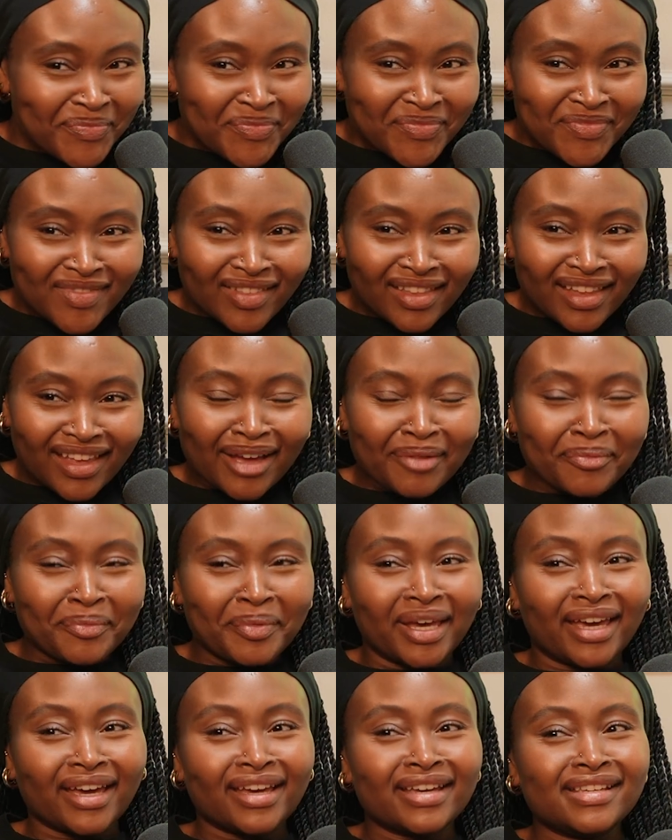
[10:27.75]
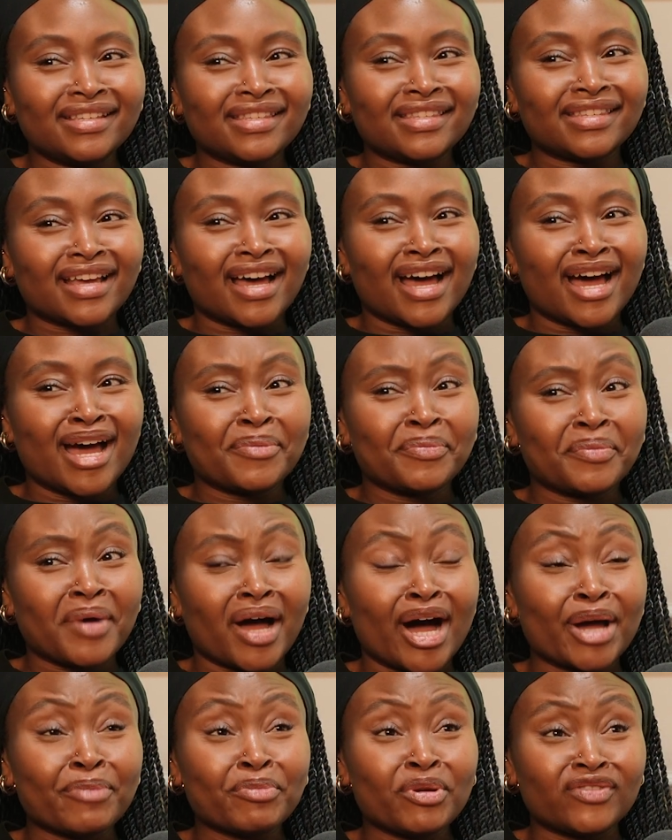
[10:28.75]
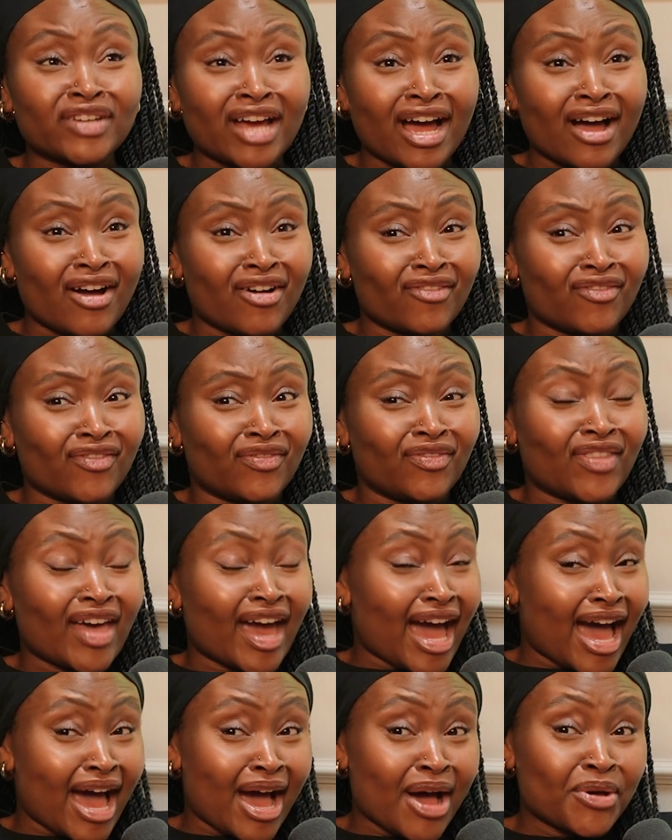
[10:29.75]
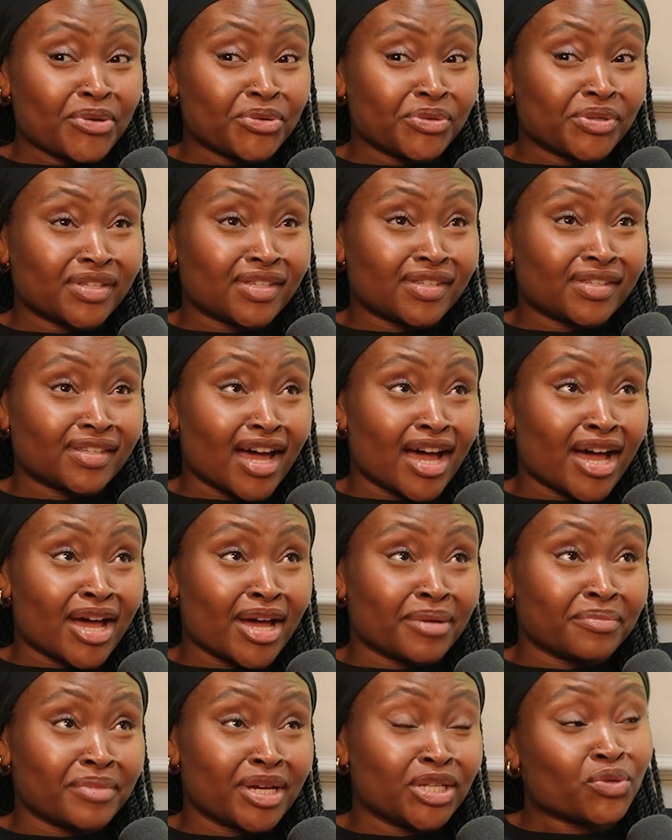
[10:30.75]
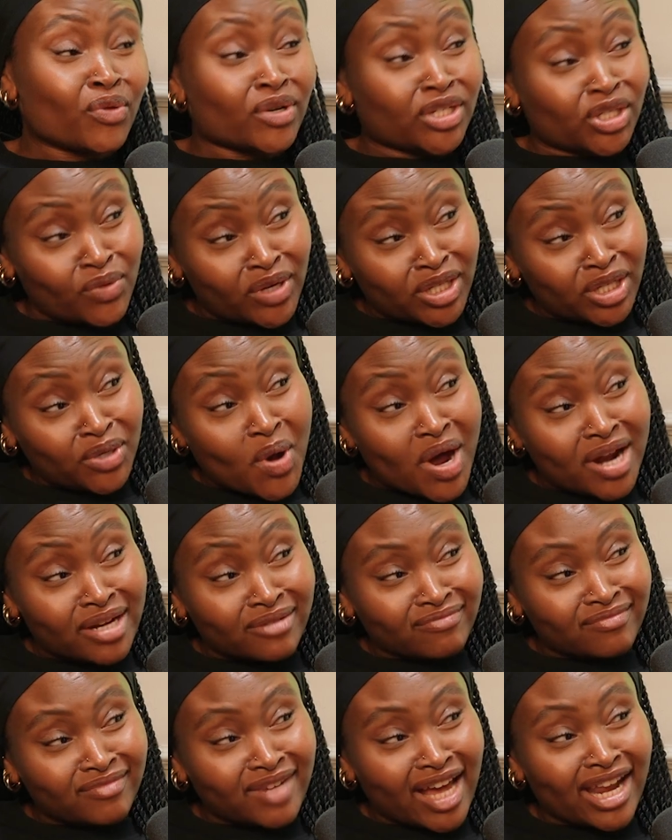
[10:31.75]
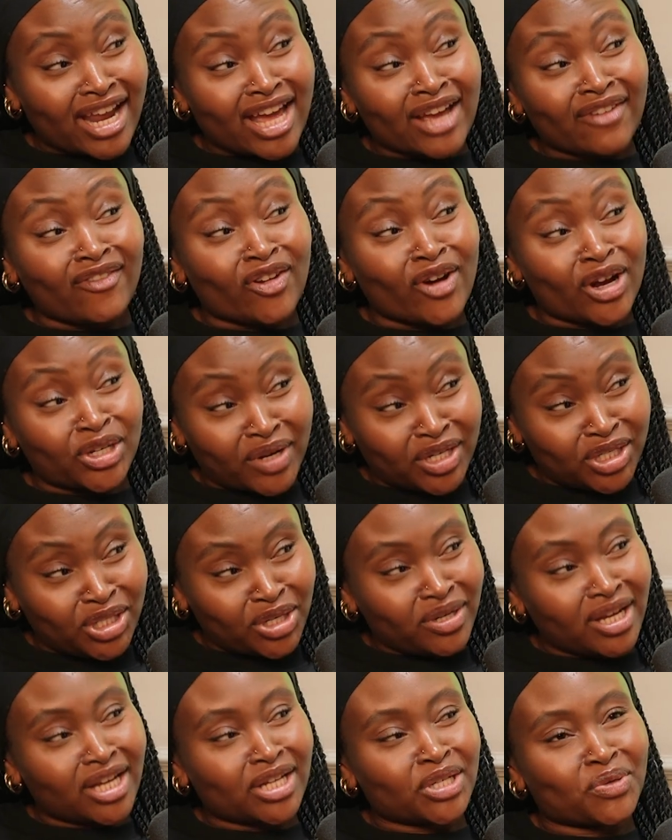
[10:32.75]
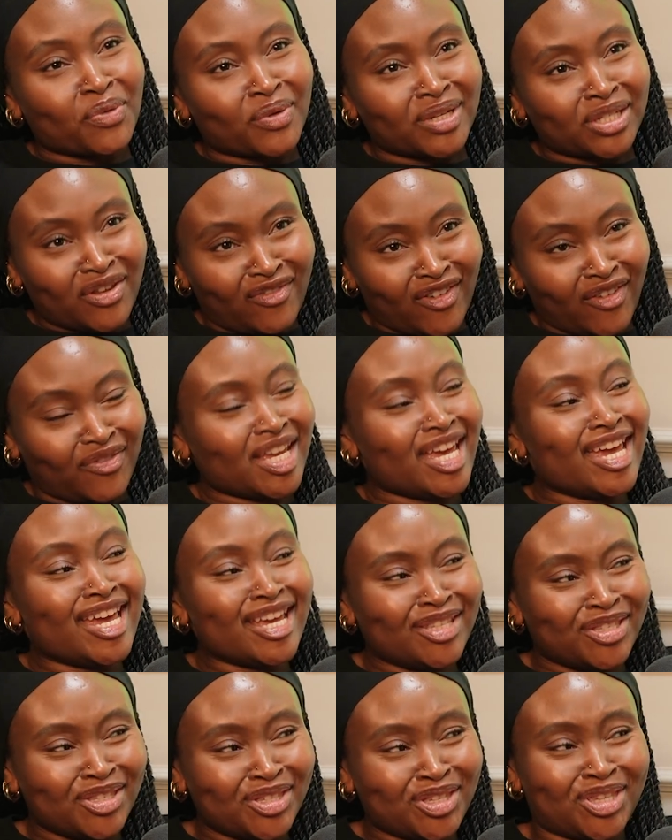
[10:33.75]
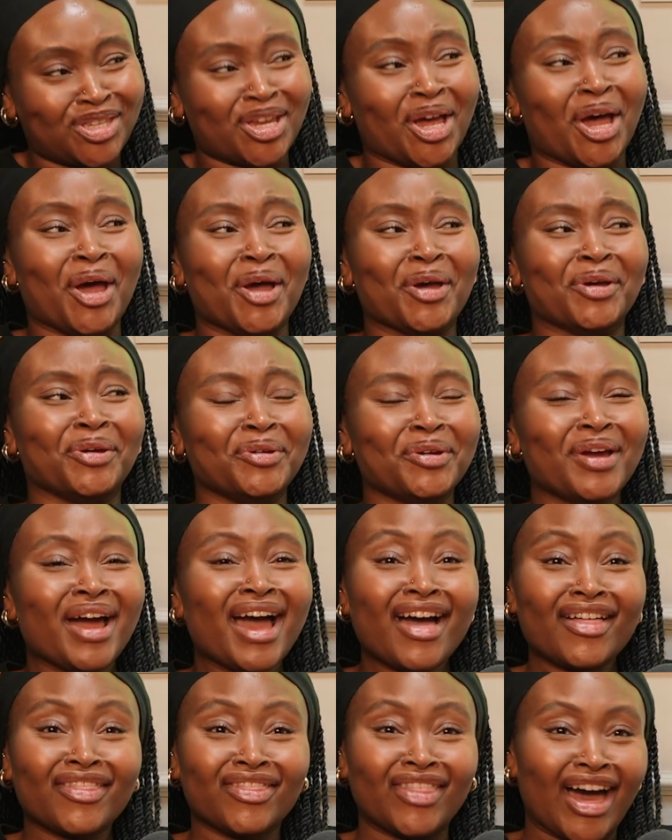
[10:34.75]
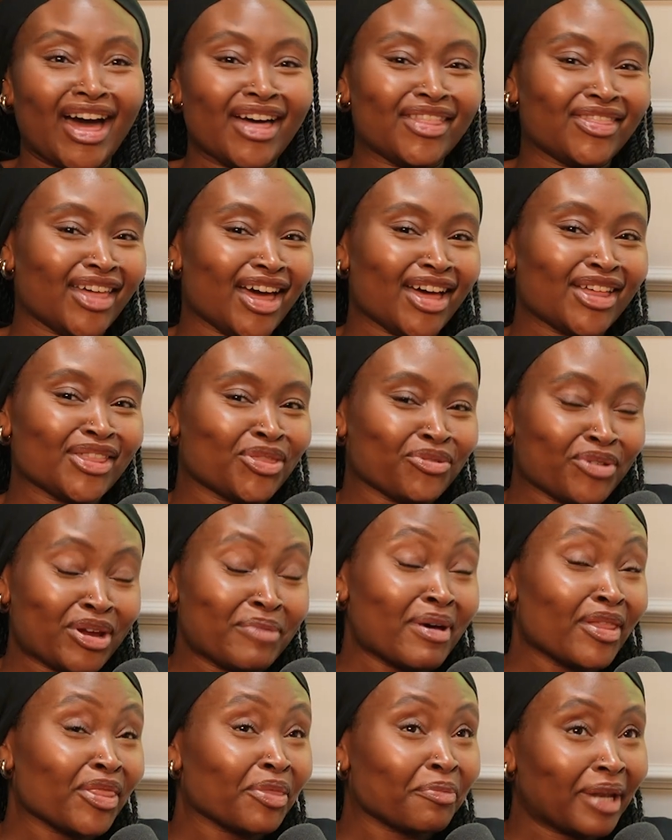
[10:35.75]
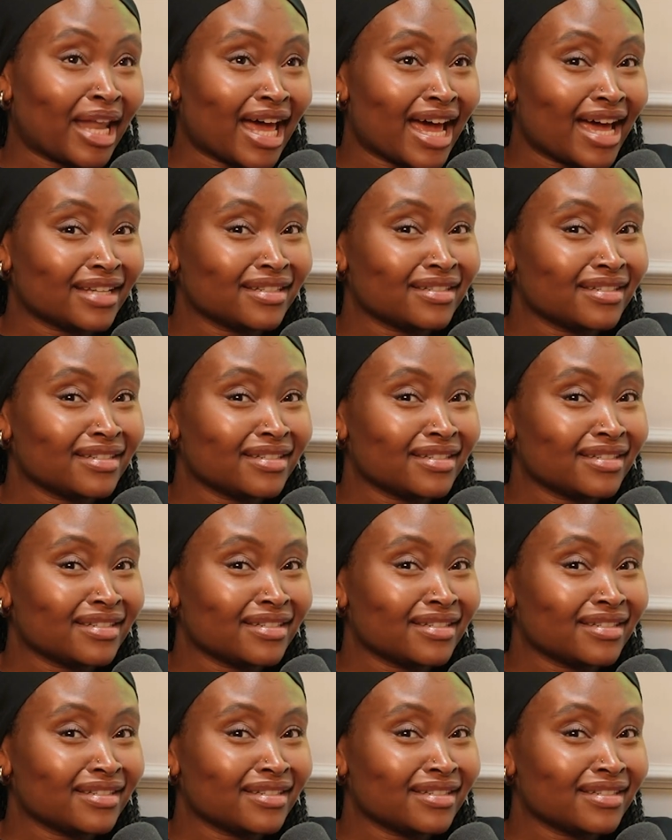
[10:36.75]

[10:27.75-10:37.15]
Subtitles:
laugh because I moved out of their house in 2021 and I graduated uni in 2015. Okay. So that 3 month plan.